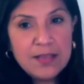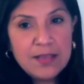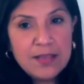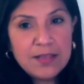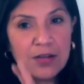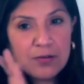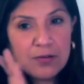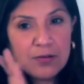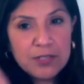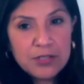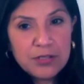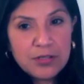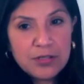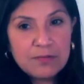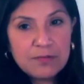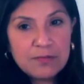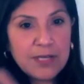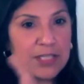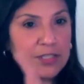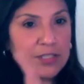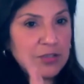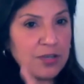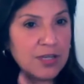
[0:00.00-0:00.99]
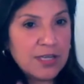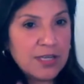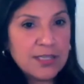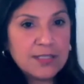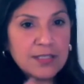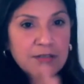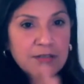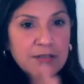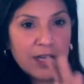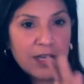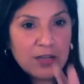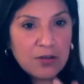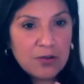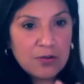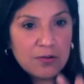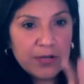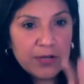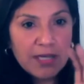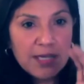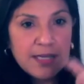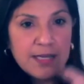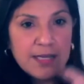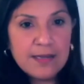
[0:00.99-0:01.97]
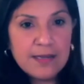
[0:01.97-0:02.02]
They're not going to their restaurants. They're not
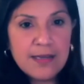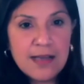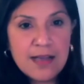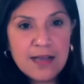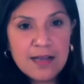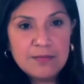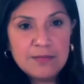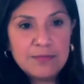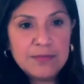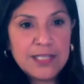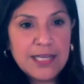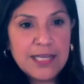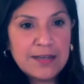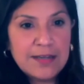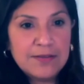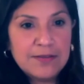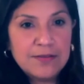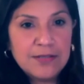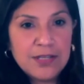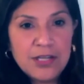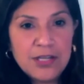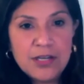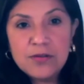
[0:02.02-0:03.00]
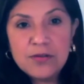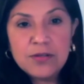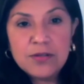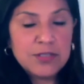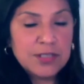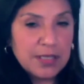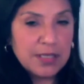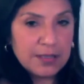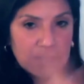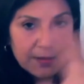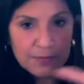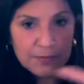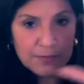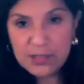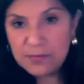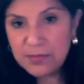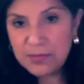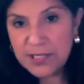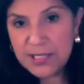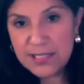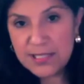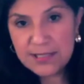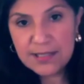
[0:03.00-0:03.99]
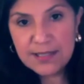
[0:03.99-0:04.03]
going down, in
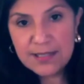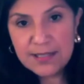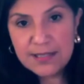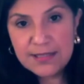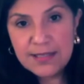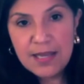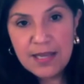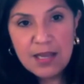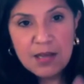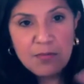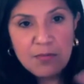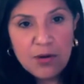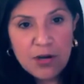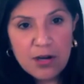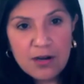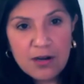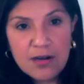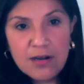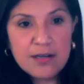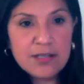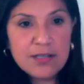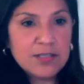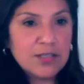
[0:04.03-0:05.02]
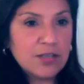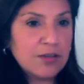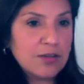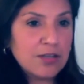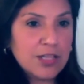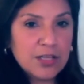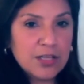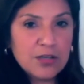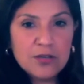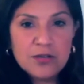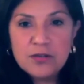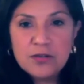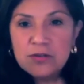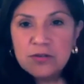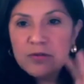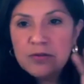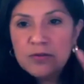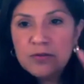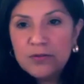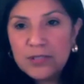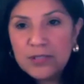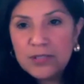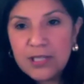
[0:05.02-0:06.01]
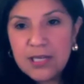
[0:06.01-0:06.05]
some places, bars are
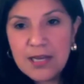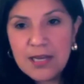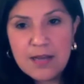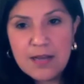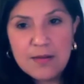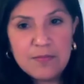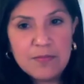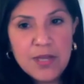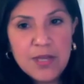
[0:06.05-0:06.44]
closed.